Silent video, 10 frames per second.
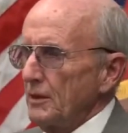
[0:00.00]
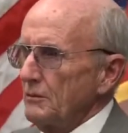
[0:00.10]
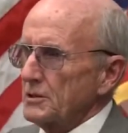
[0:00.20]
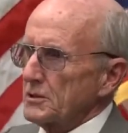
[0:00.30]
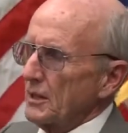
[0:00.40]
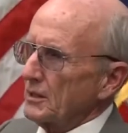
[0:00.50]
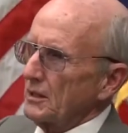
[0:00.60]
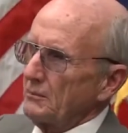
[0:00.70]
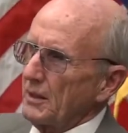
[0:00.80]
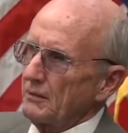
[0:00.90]
who was
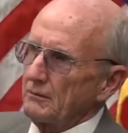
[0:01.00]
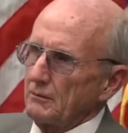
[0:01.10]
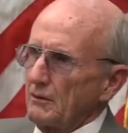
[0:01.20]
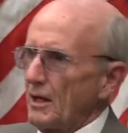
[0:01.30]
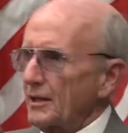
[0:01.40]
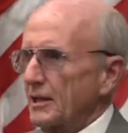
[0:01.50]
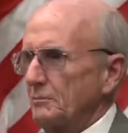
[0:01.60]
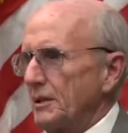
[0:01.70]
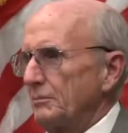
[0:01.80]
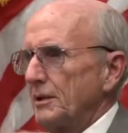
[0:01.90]
talking about
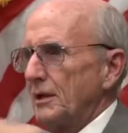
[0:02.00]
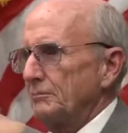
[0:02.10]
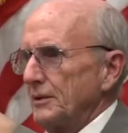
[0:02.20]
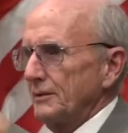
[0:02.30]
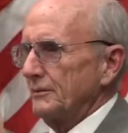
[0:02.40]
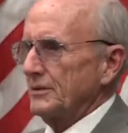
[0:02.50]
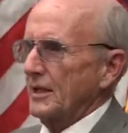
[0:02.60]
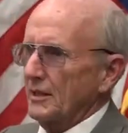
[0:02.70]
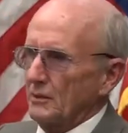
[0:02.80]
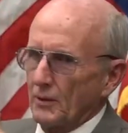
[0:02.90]
locking people up and
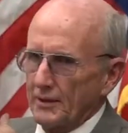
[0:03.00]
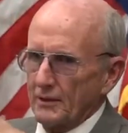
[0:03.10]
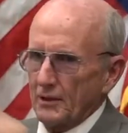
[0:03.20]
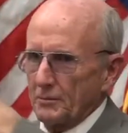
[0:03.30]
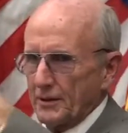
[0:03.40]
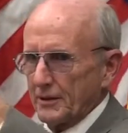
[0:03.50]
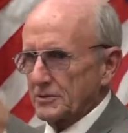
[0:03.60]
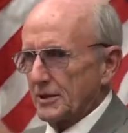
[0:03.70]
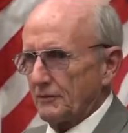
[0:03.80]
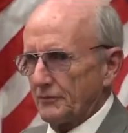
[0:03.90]
taking away their liberty
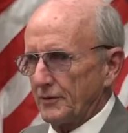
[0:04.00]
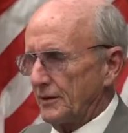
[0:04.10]
and stuff.